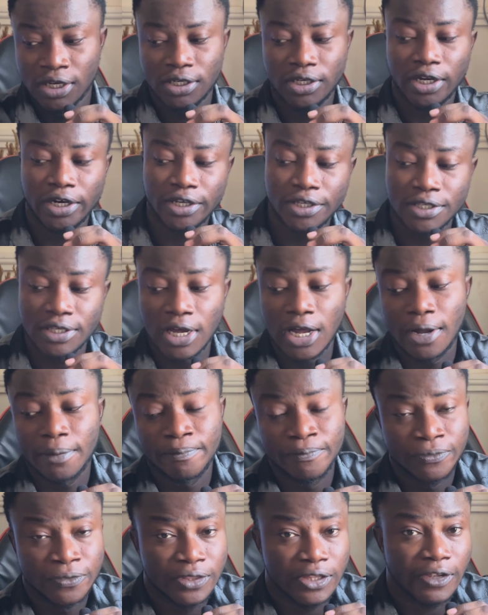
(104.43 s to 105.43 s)
There is
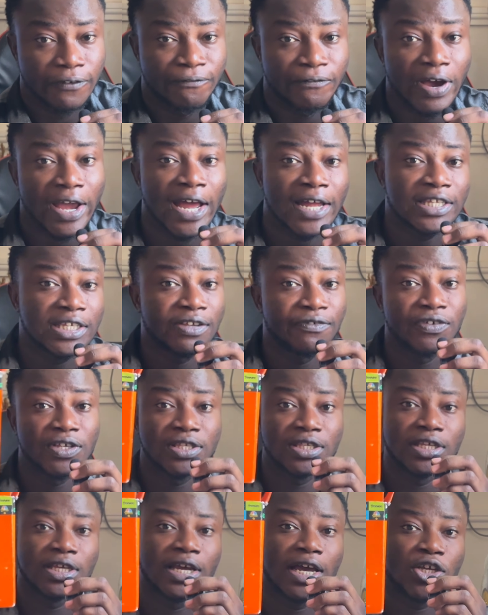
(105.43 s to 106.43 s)
the Fire TV
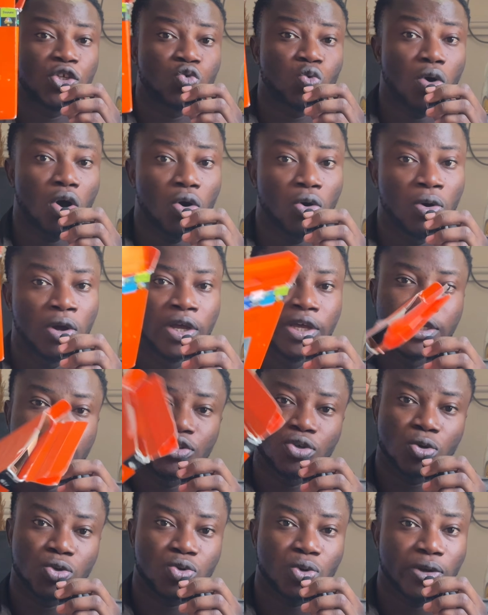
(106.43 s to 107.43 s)
Stick as well is
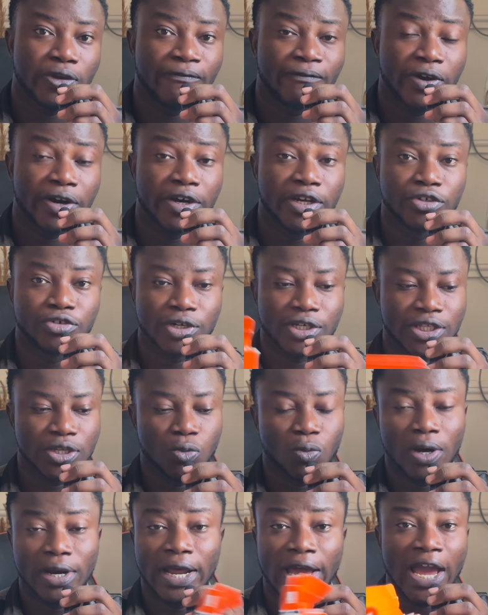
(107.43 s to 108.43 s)
also a very interesting
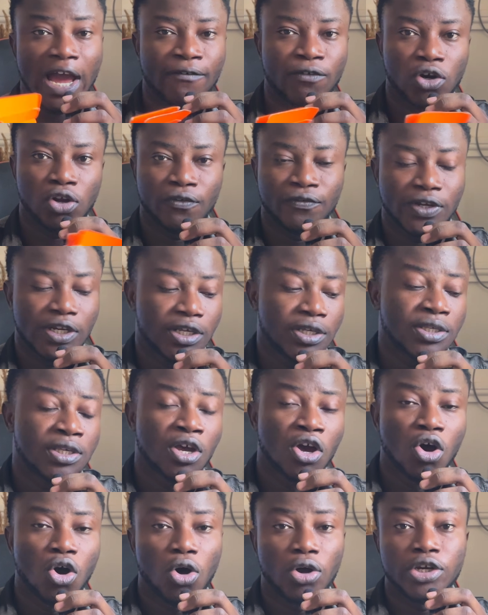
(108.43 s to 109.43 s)
one. I have all of these
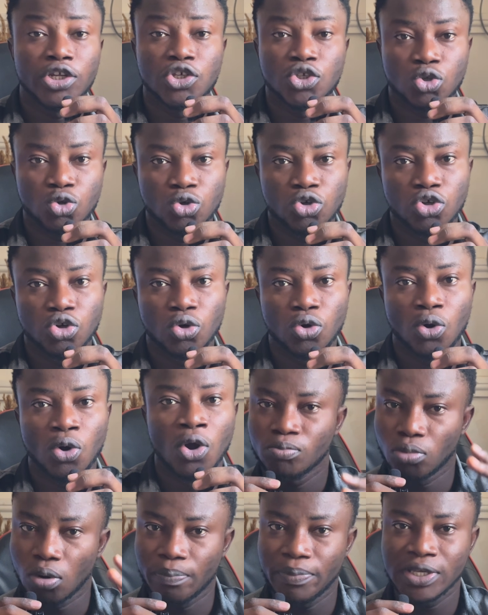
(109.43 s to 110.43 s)
on the studio,
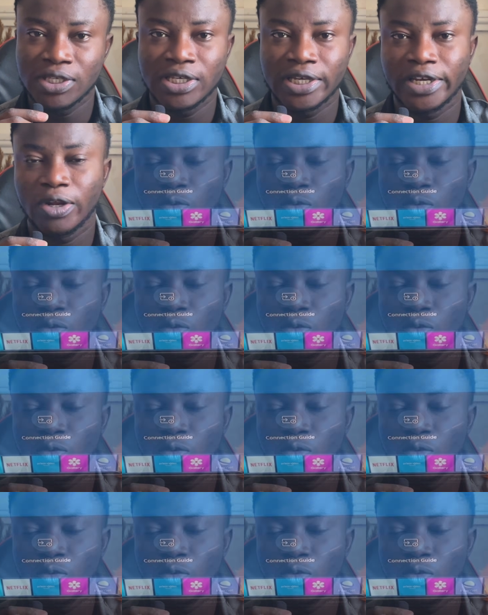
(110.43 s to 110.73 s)
but basically